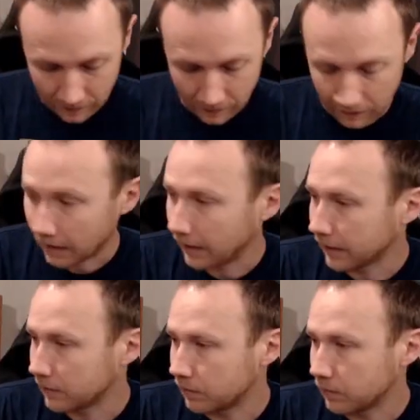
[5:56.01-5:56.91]
uh, I
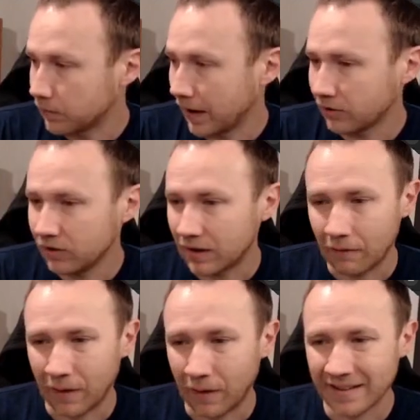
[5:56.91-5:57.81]
can actually
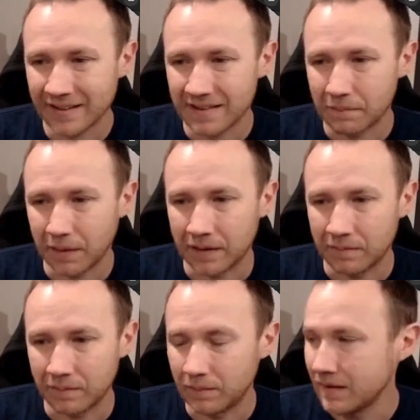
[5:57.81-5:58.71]
access them by
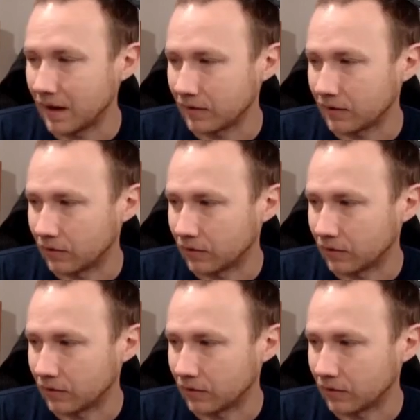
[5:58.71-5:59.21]
index here.